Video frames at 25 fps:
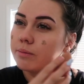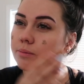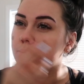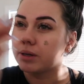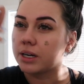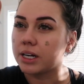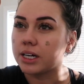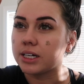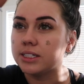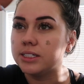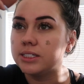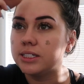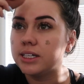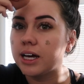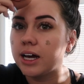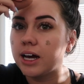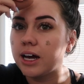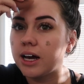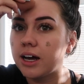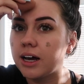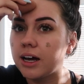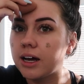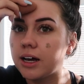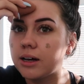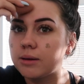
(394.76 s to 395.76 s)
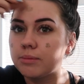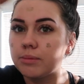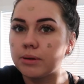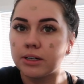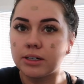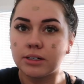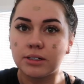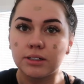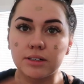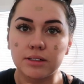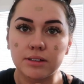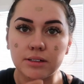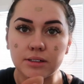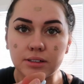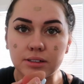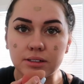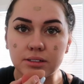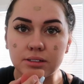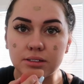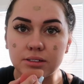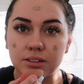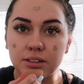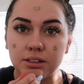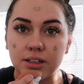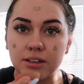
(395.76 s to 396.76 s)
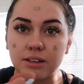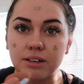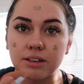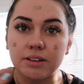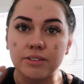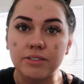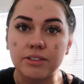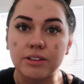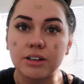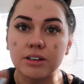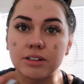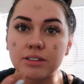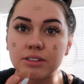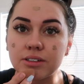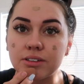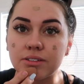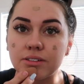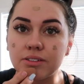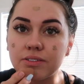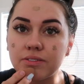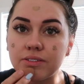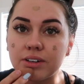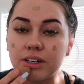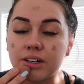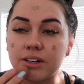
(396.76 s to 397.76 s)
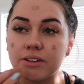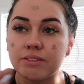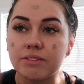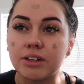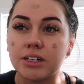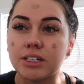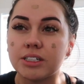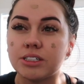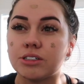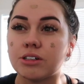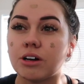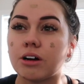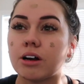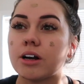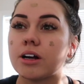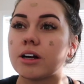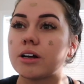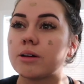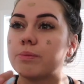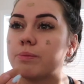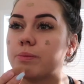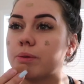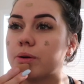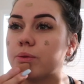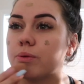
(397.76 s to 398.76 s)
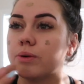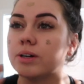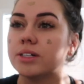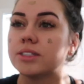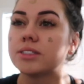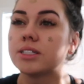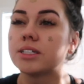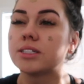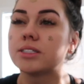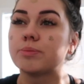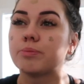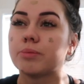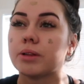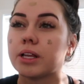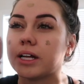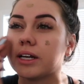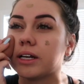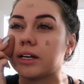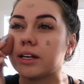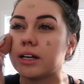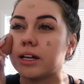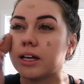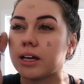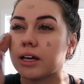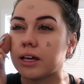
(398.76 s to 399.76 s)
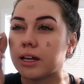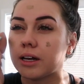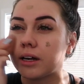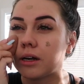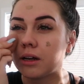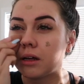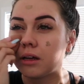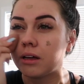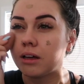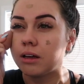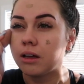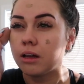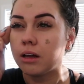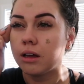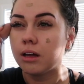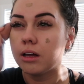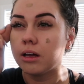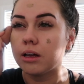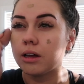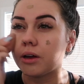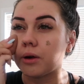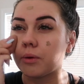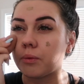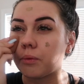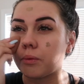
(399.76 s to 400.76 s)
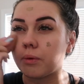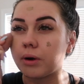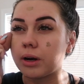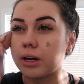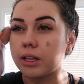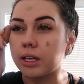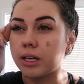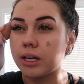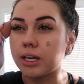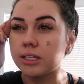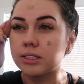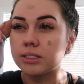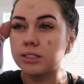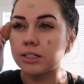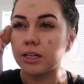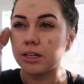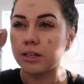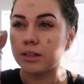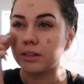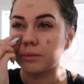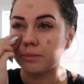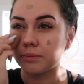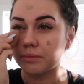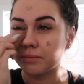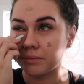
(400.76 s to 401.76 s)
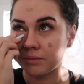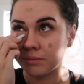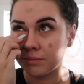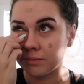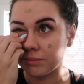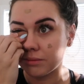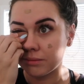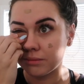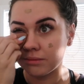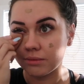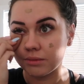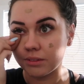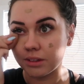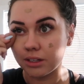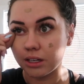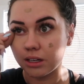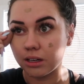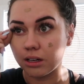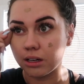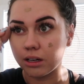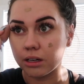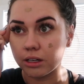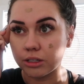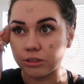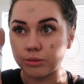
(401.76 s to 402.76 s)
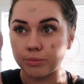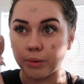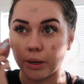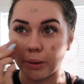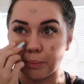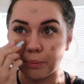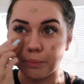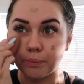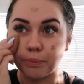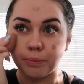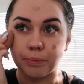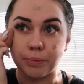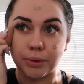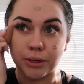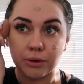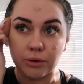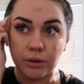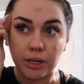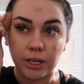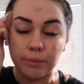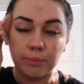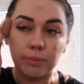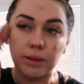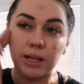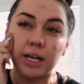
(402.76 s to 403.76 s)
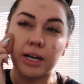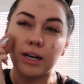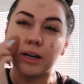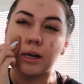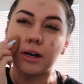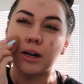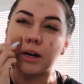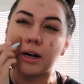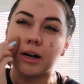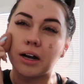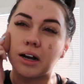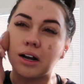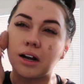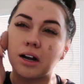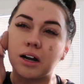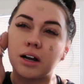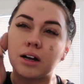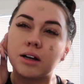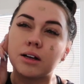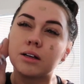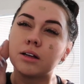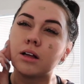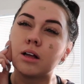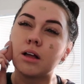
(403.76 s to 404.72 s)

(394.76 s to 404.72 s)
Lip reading: But I dab. See, it looks very, very dark, but once it's blended in, it really isn't. I use my beauty blender.